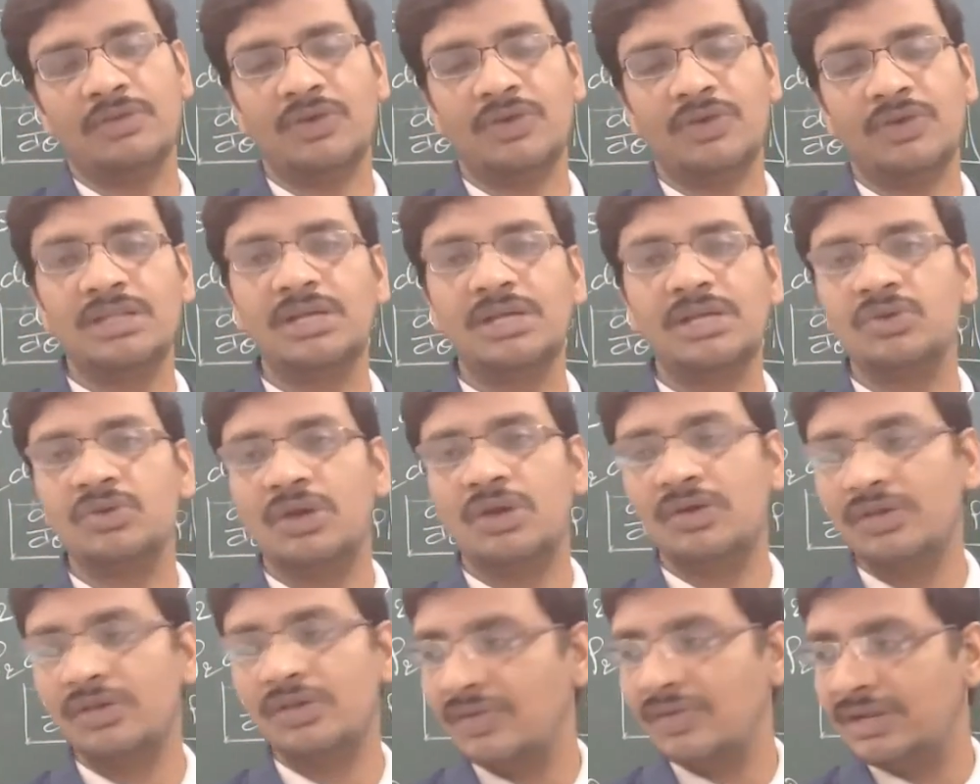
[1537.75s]
For that you
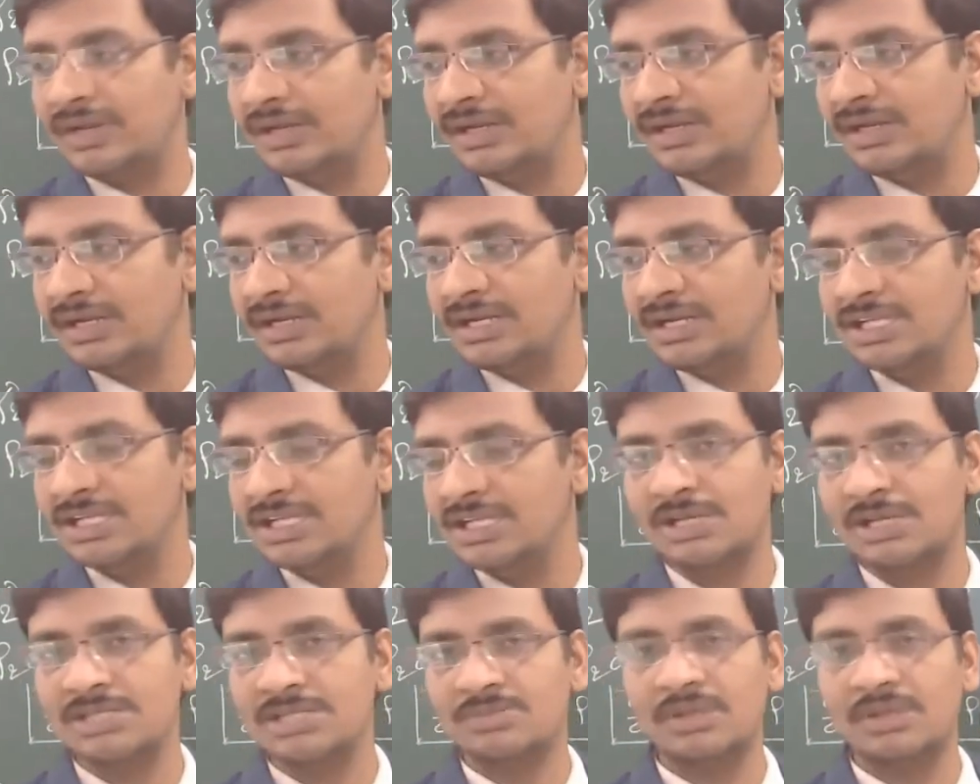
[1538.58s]
have given a little
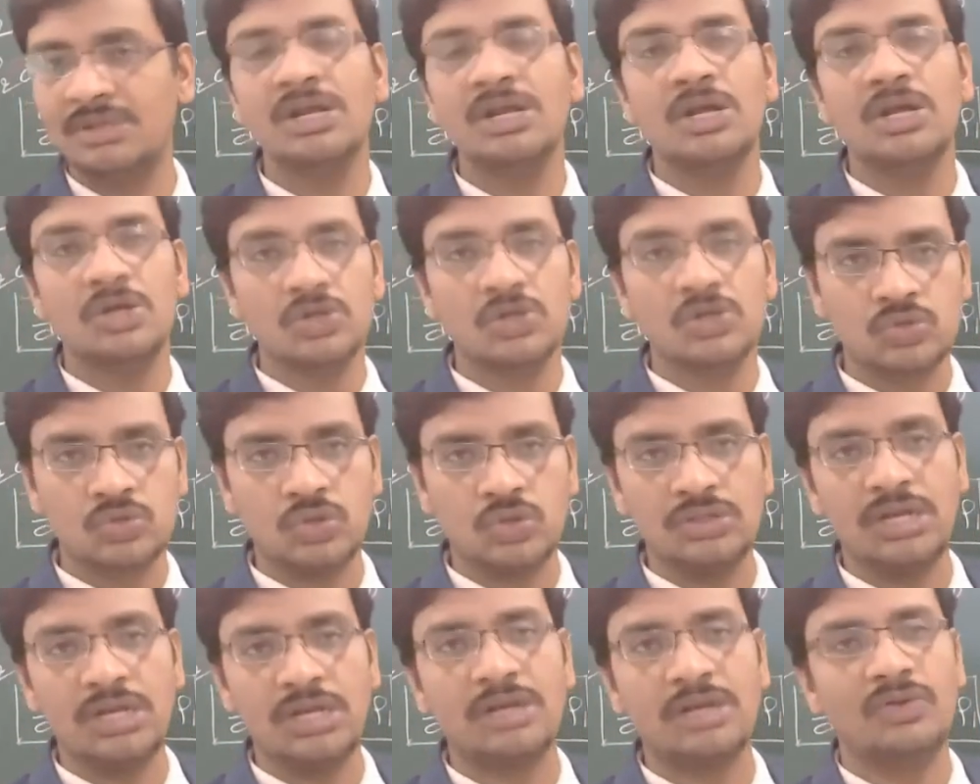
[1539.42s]
displacement so
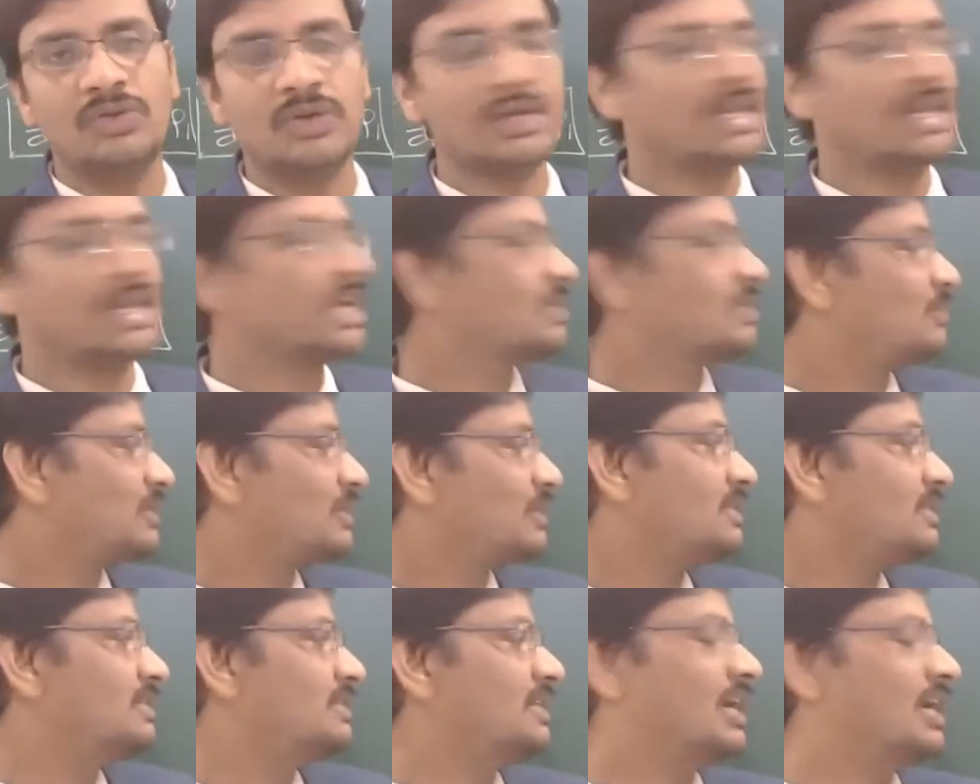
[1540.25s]
that you can express
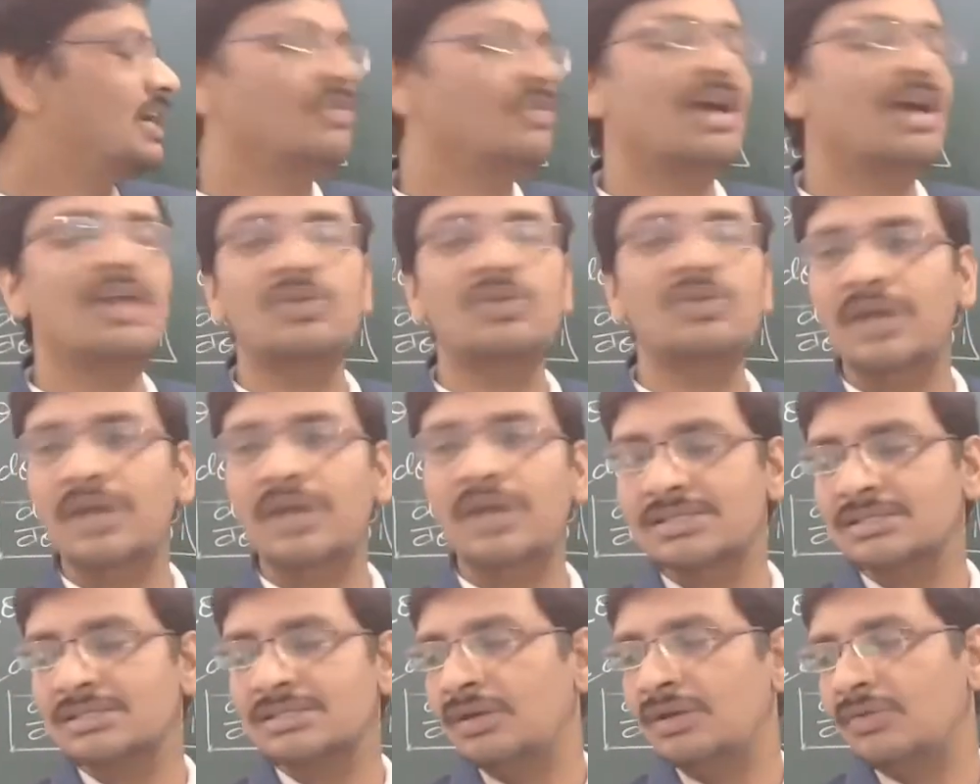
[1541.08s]
the z value
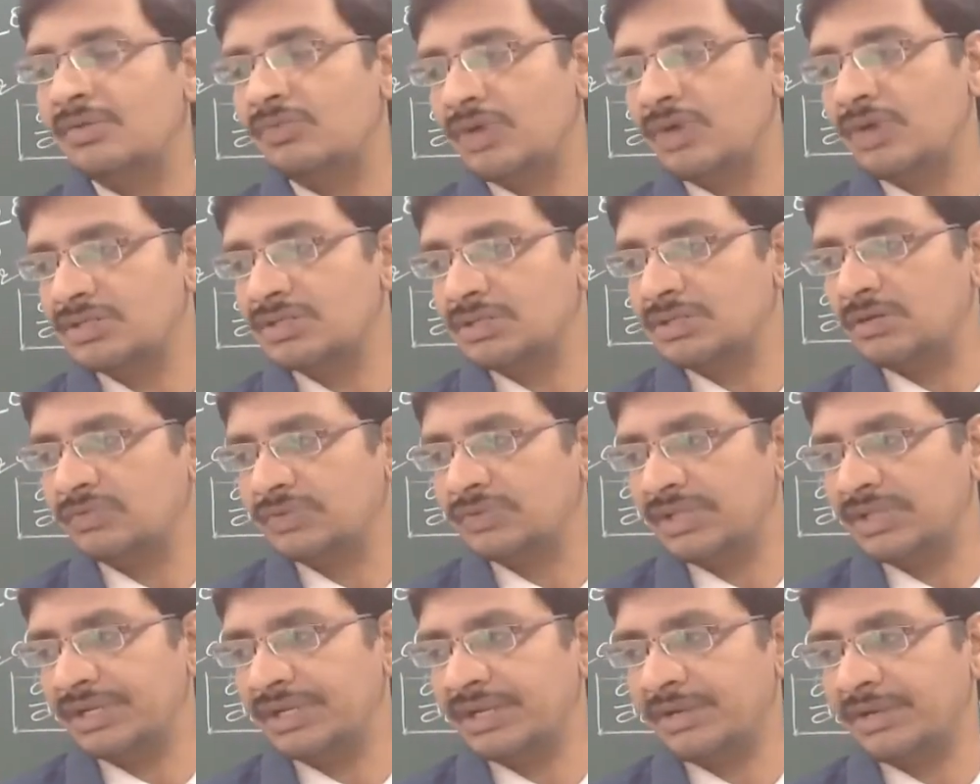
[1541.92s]
as function
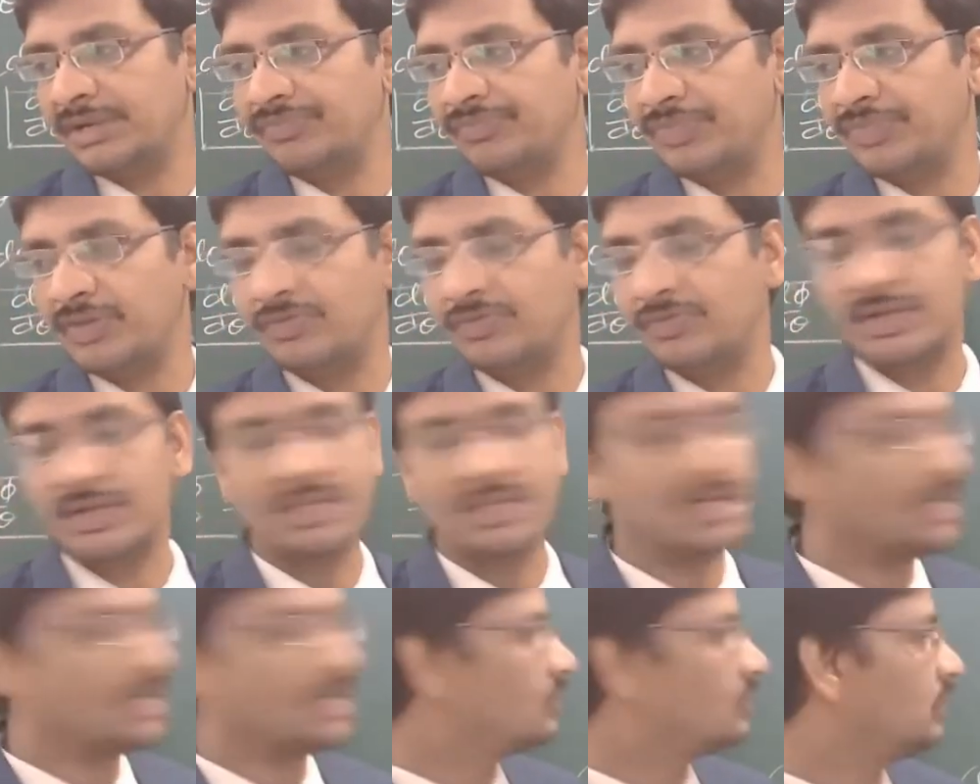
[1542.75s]
of theta. For
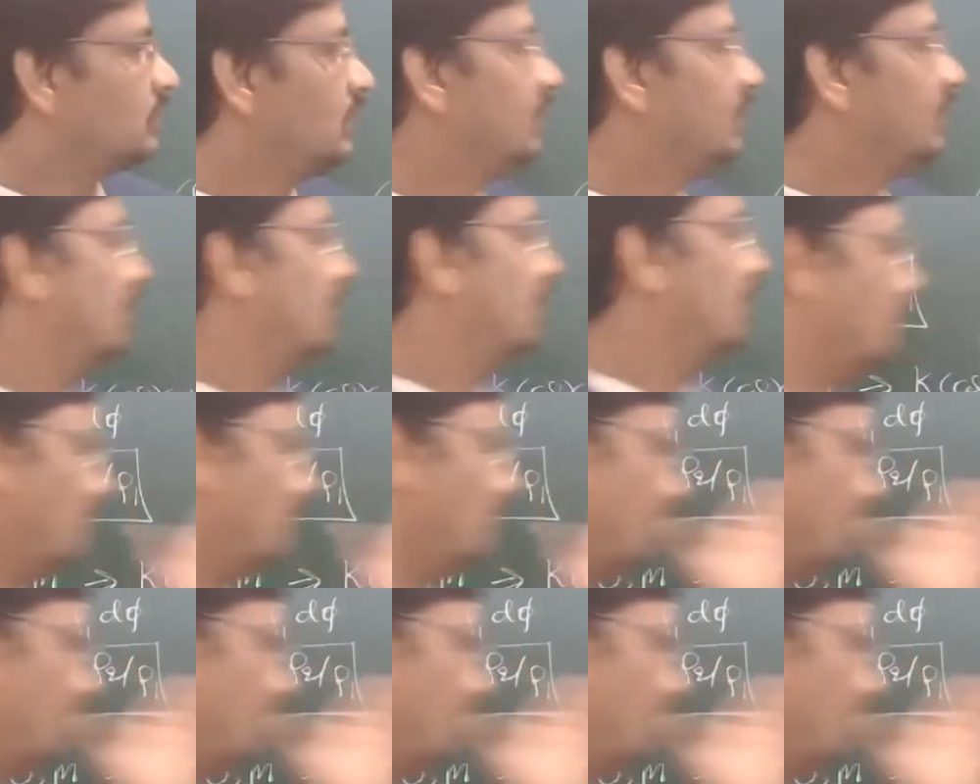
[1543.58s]
that actually we